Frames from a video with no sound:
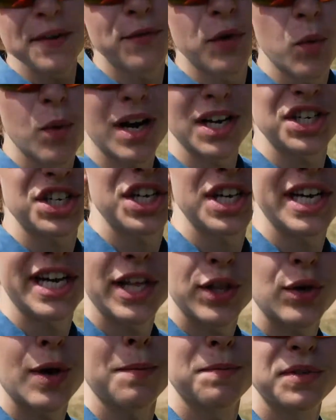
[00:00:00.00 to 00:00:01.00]
you for watching
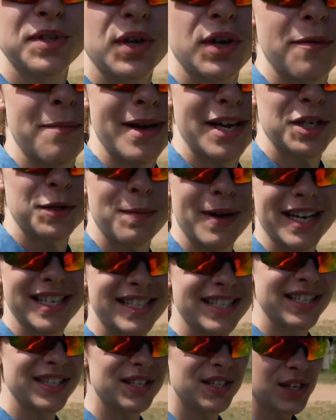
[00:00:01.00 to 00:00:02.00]
another episode of Mash
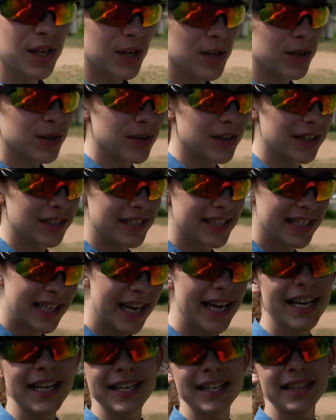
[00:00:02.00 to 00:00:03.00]
Bassing. So
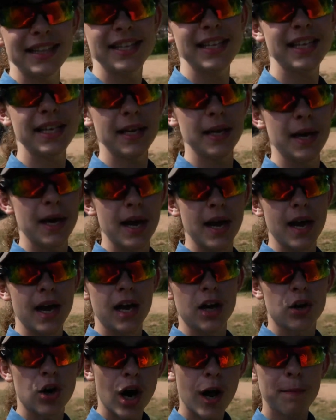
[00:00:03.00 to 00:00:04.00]
today I did the
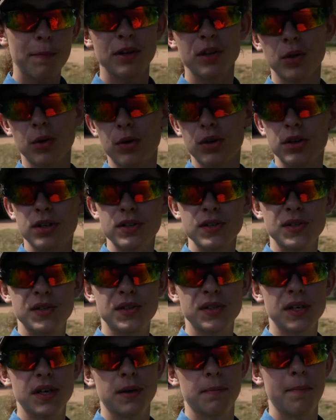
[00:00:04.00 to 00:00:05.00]
crappie
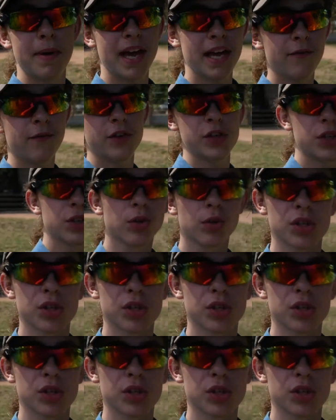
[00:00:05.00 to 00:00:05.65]
lures, panfish